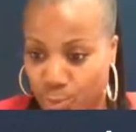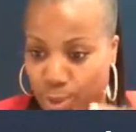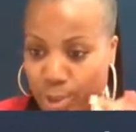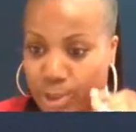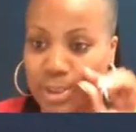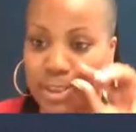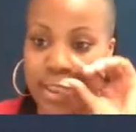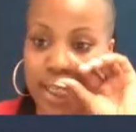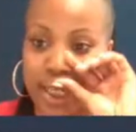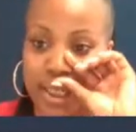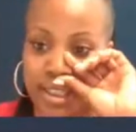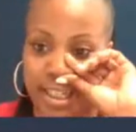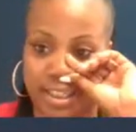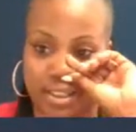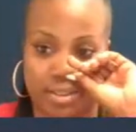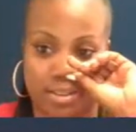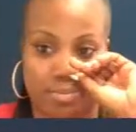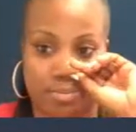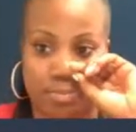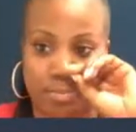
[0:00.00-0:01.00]
We're gonna take
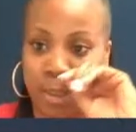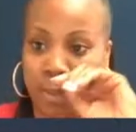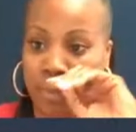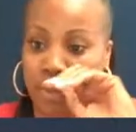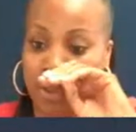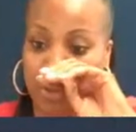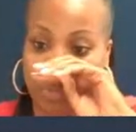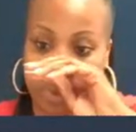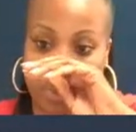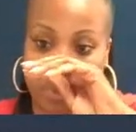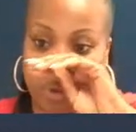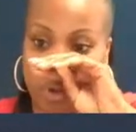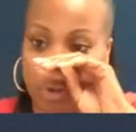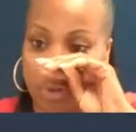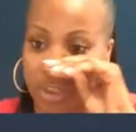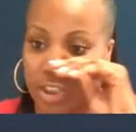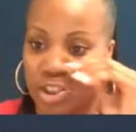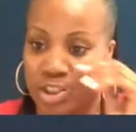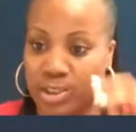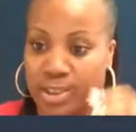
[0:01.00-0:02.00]
like maybe three more
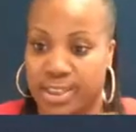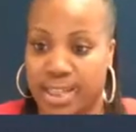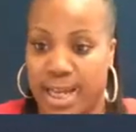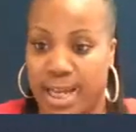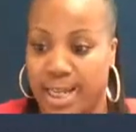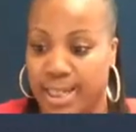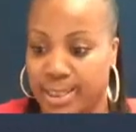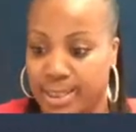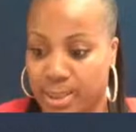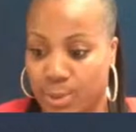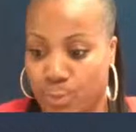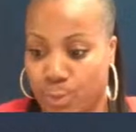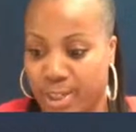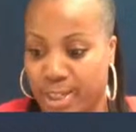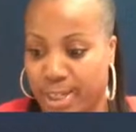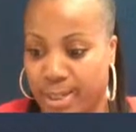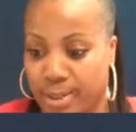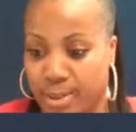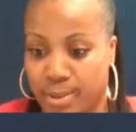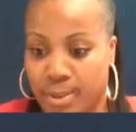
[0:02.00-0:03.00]
questions, guys, and we
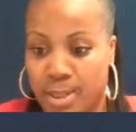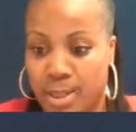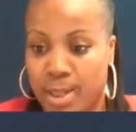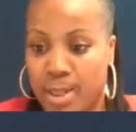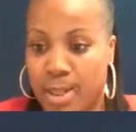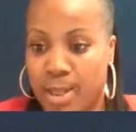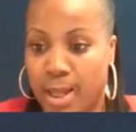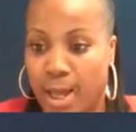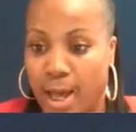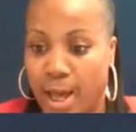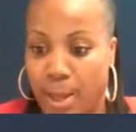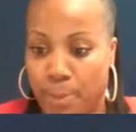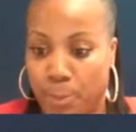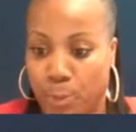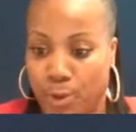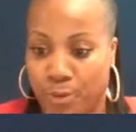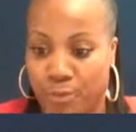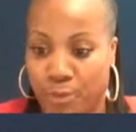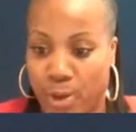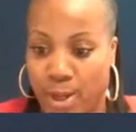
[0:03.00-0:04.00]
gotta
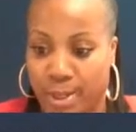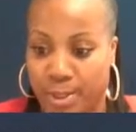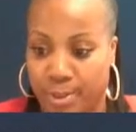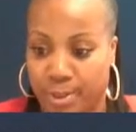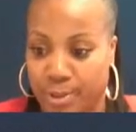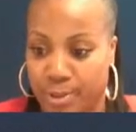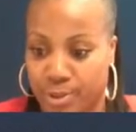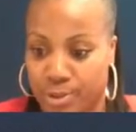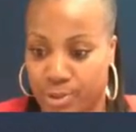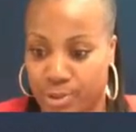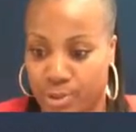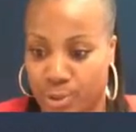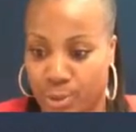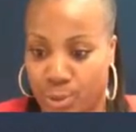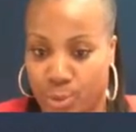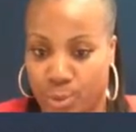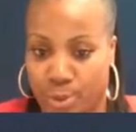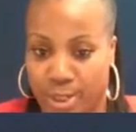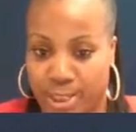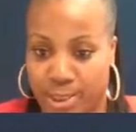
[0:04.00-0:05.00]
hop off out of here because
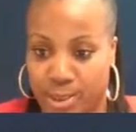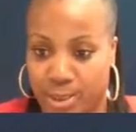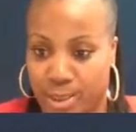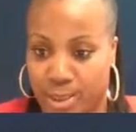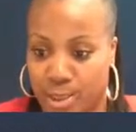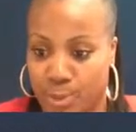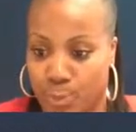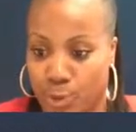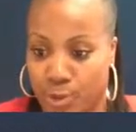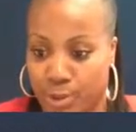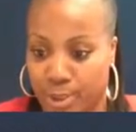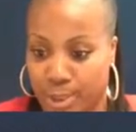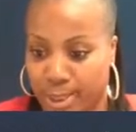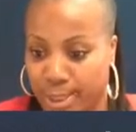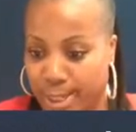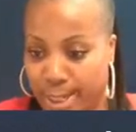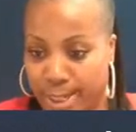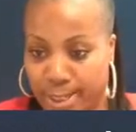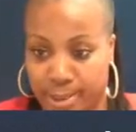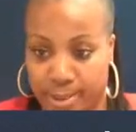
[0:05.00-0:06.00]
Nicole has to keep working,
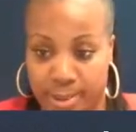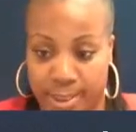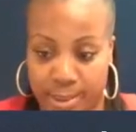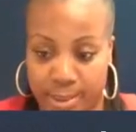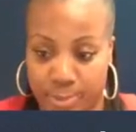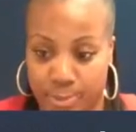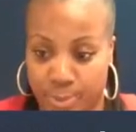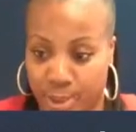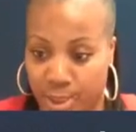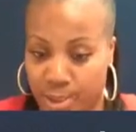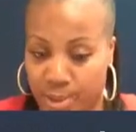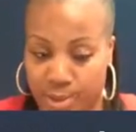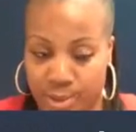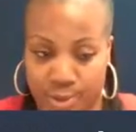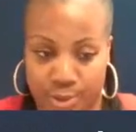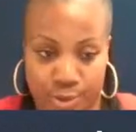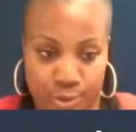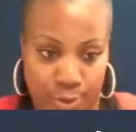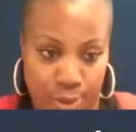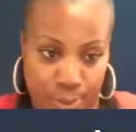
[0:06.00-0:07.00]
and I gotta take them kids
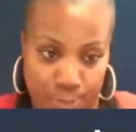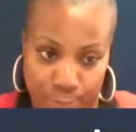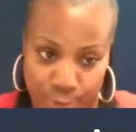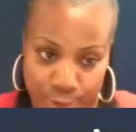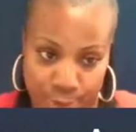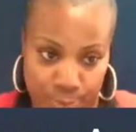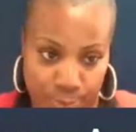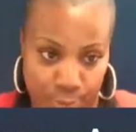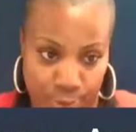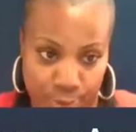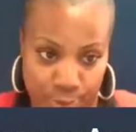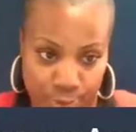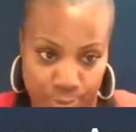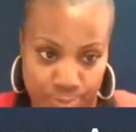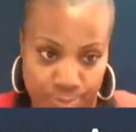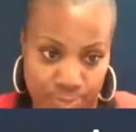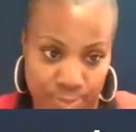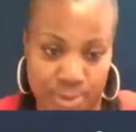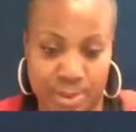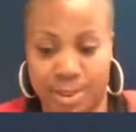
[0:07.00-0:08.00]
to the trampoline
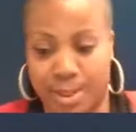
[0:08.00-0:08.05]
park.